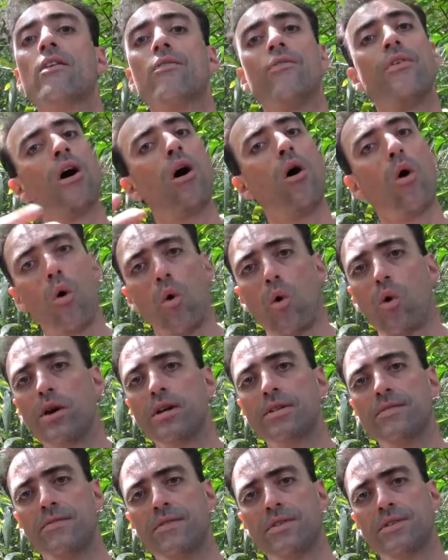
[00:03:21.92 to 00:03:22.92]
They're
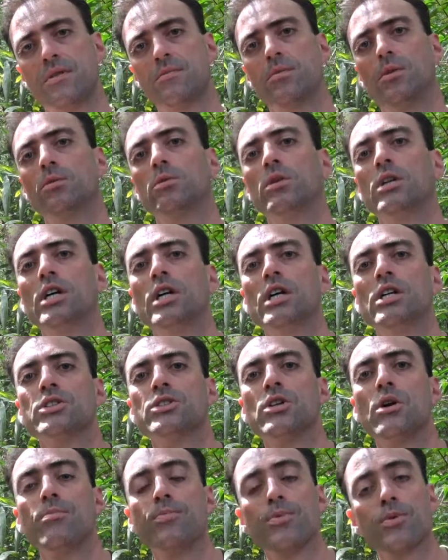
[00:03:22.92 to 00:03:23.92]
always visible.
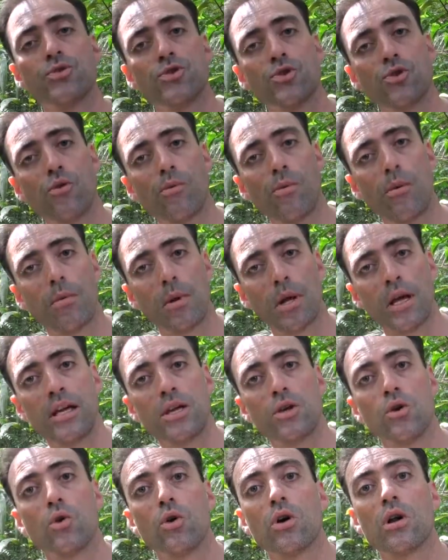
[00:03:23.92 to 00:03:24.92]
So presumably
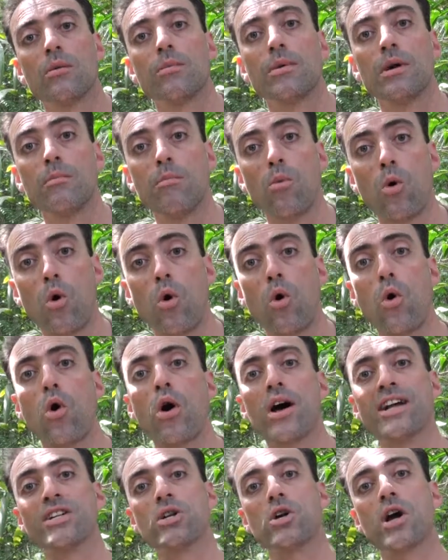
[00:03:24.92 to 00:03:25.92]
you're going to be
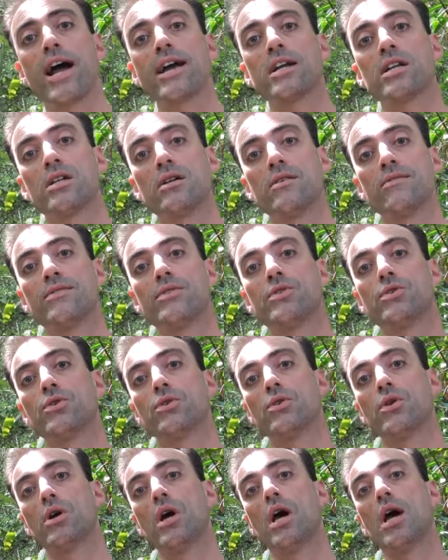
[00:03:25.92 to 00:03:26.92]
more attractive
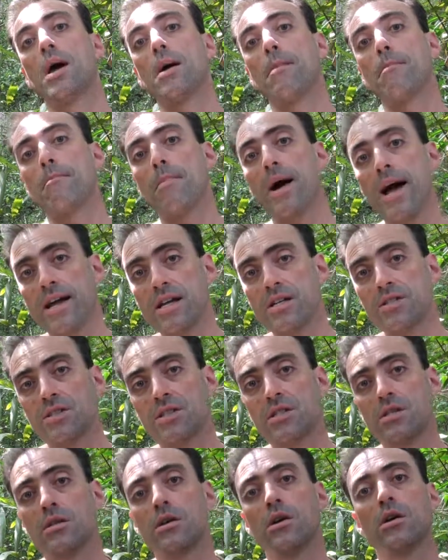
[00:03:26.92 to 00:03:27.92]
to
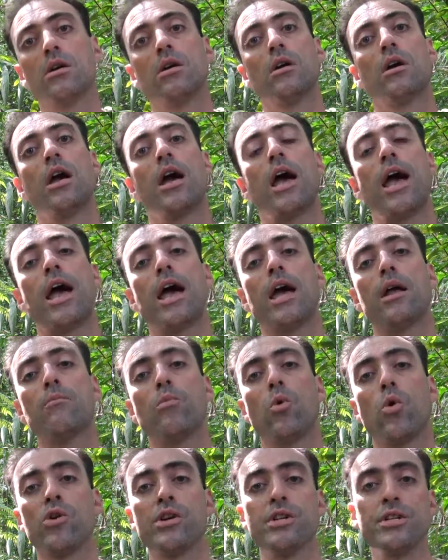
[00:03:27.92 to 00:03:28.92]
mates and
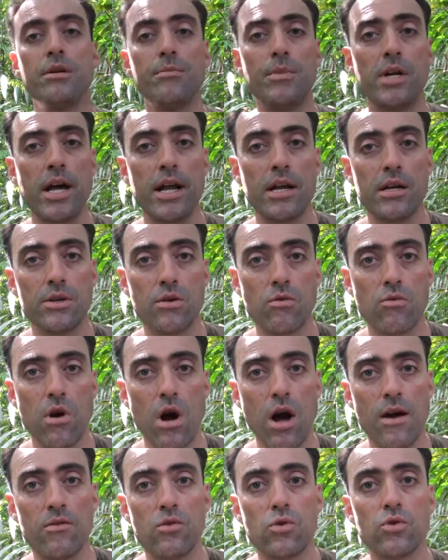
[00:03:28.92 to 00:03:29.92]
more intimidating to
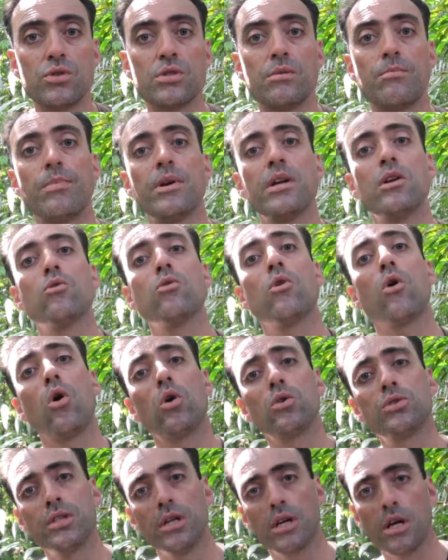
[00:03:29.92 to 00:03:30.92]
rivals, but you're
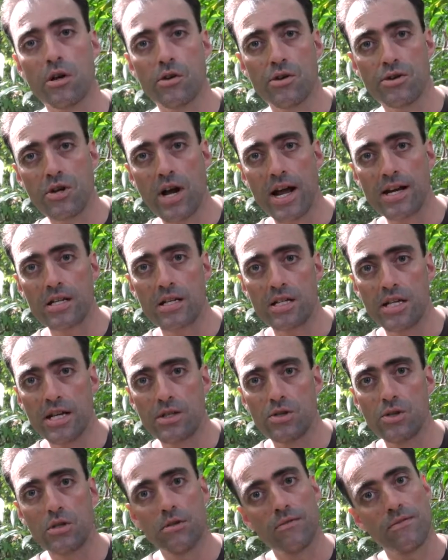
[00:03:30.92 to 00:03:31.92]
also going to attract
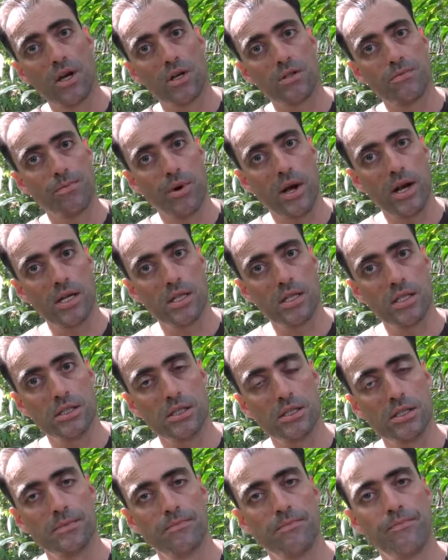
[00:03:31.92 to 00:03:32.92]
attention of those
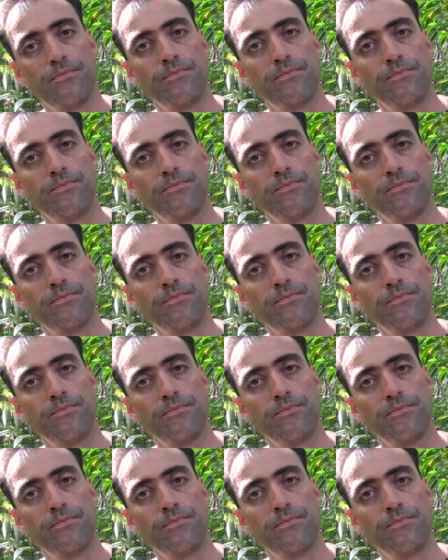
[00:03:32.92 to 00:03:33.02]
predators.